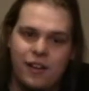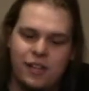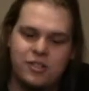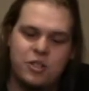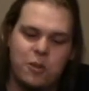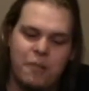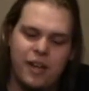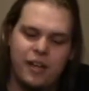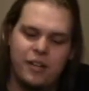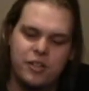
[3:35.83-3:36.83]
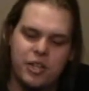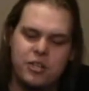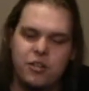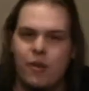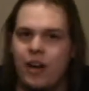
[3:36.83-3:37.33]
It's a Jamaican
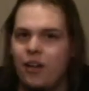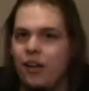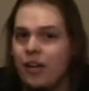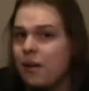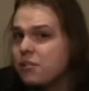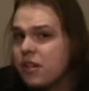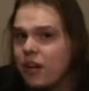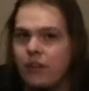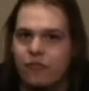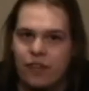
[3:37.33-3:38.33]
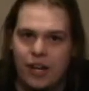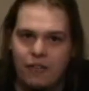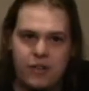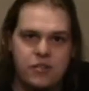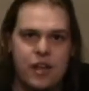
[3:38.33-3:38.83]
ginger ale. It comes in other flavors.